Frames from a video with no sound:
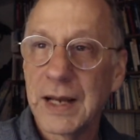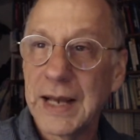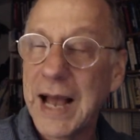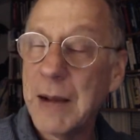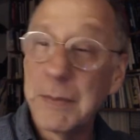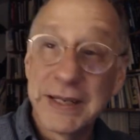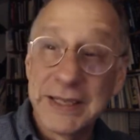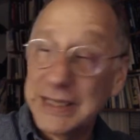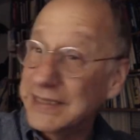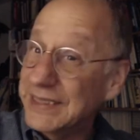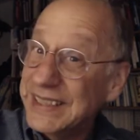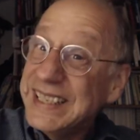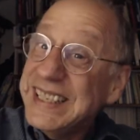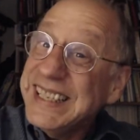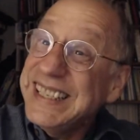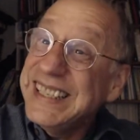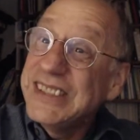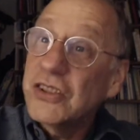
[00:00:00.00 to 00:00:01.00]
many
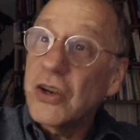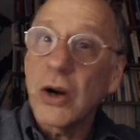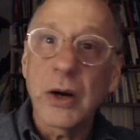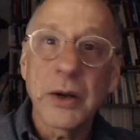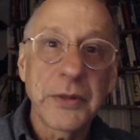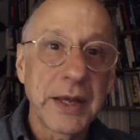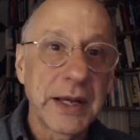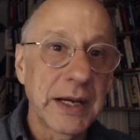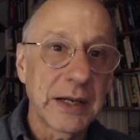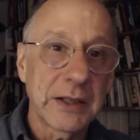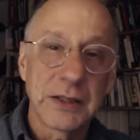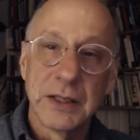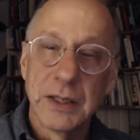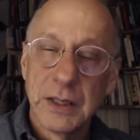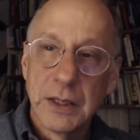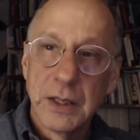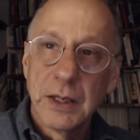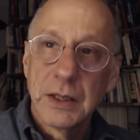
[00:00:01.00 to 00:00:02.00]
leads are there,
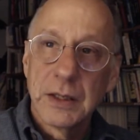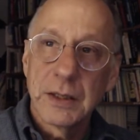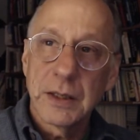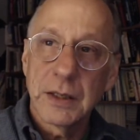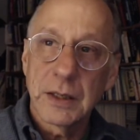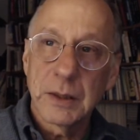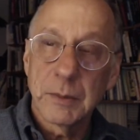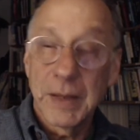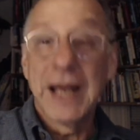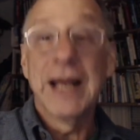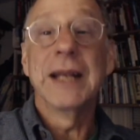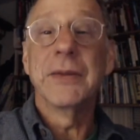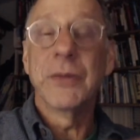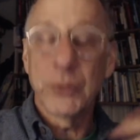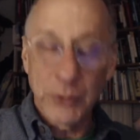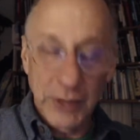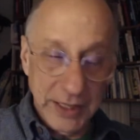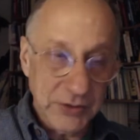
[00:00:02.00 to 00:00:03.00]
and
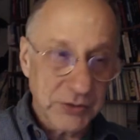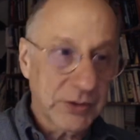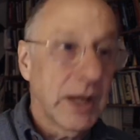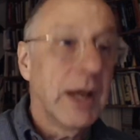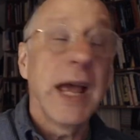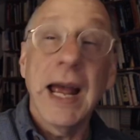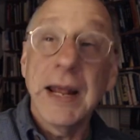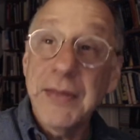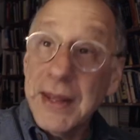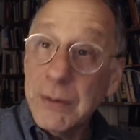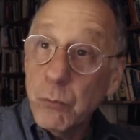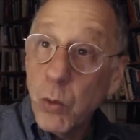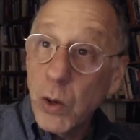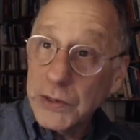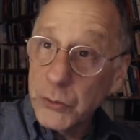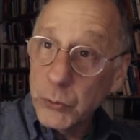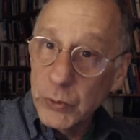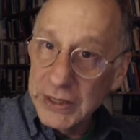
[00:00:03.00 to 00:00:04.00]
the rest, and then
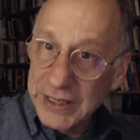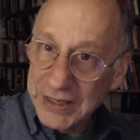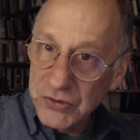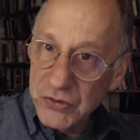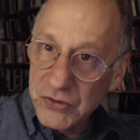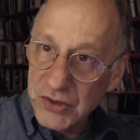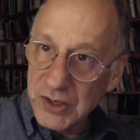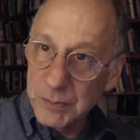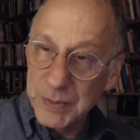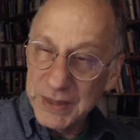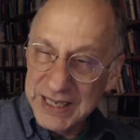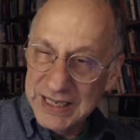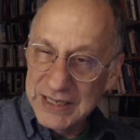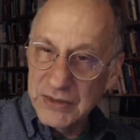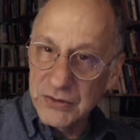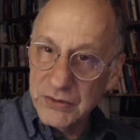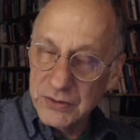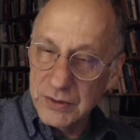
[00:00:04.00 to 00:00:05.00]
what the relationship
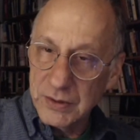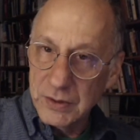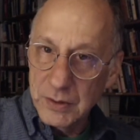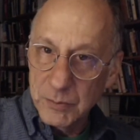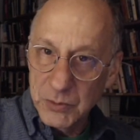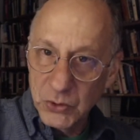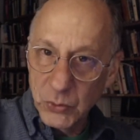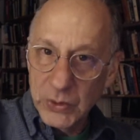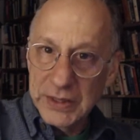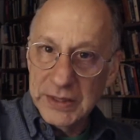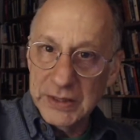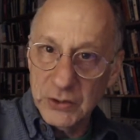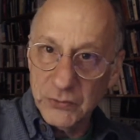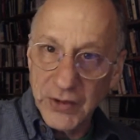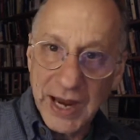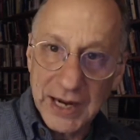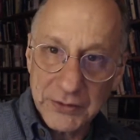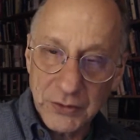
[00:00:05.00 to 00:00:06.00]
is between these
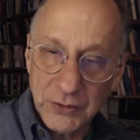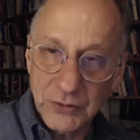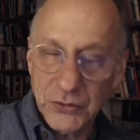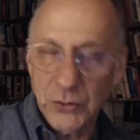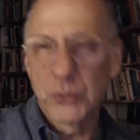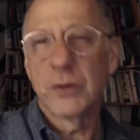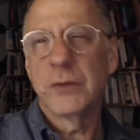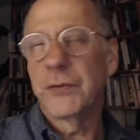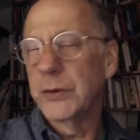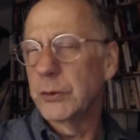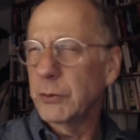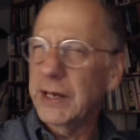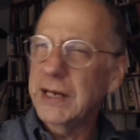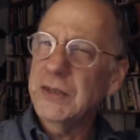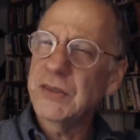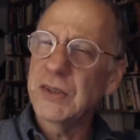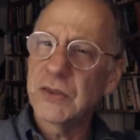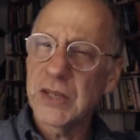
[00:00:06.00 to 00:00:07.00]
factors. So if you
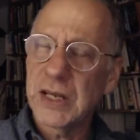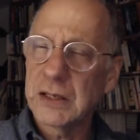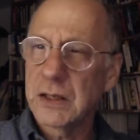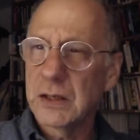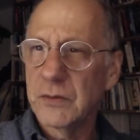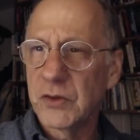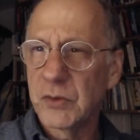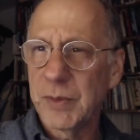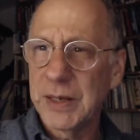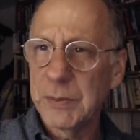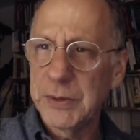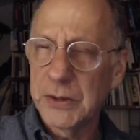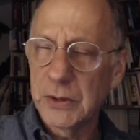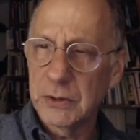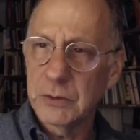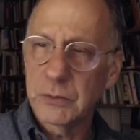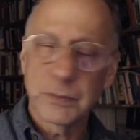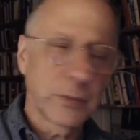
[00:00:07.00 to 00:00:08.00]
raise incentives, maybe
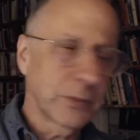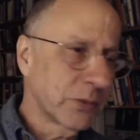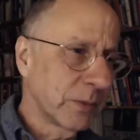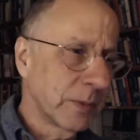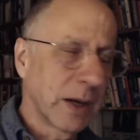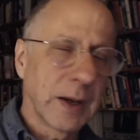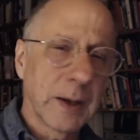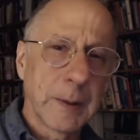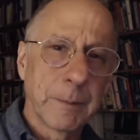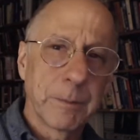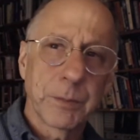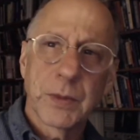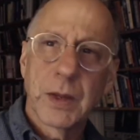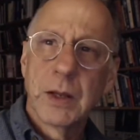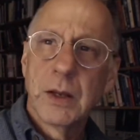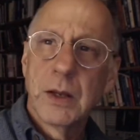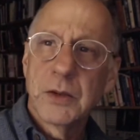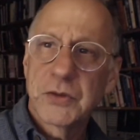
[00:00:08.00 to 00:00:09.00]
you'll
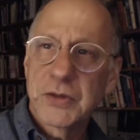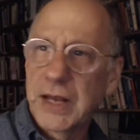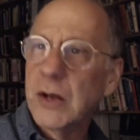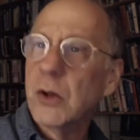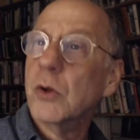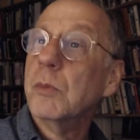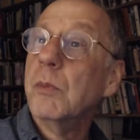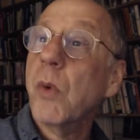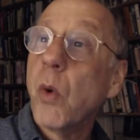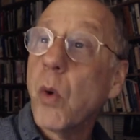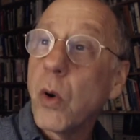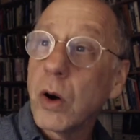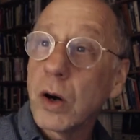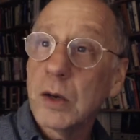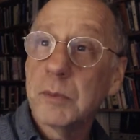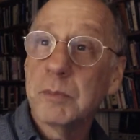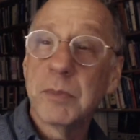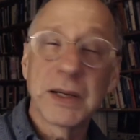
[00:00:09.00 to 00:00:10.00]
sell
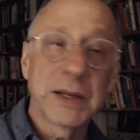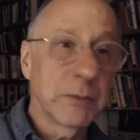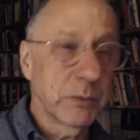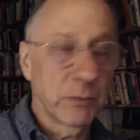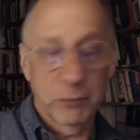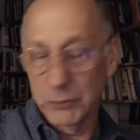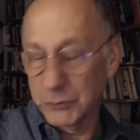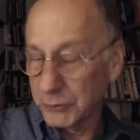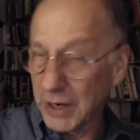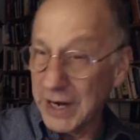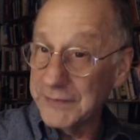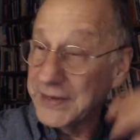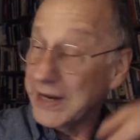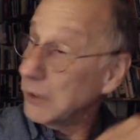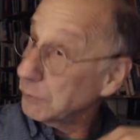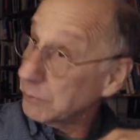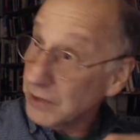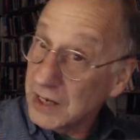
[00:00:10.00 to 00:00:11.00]
more, but it will drive
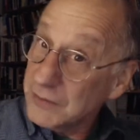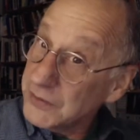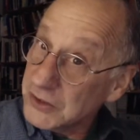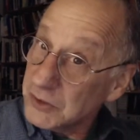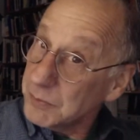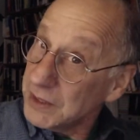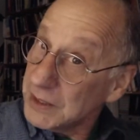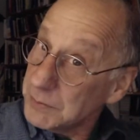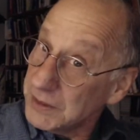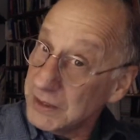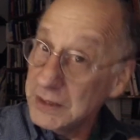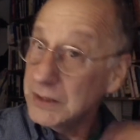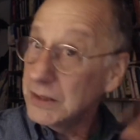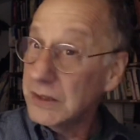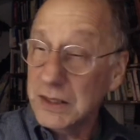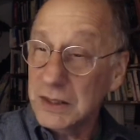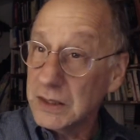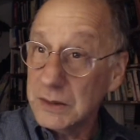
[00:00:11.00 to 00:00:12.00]
down profits
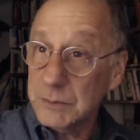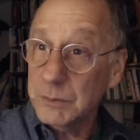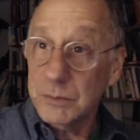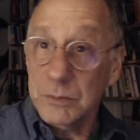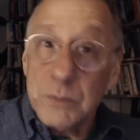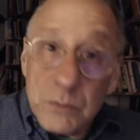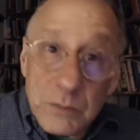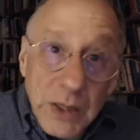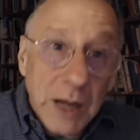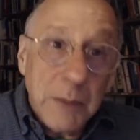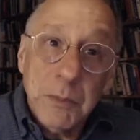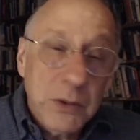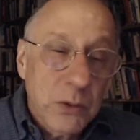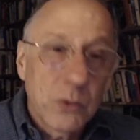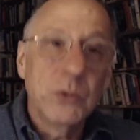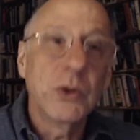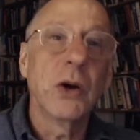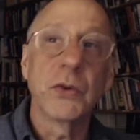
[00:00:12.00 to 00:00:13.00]
maybe. Who
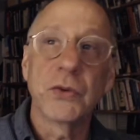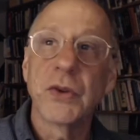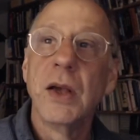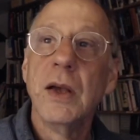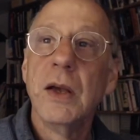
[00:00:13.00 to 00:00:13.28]
knows?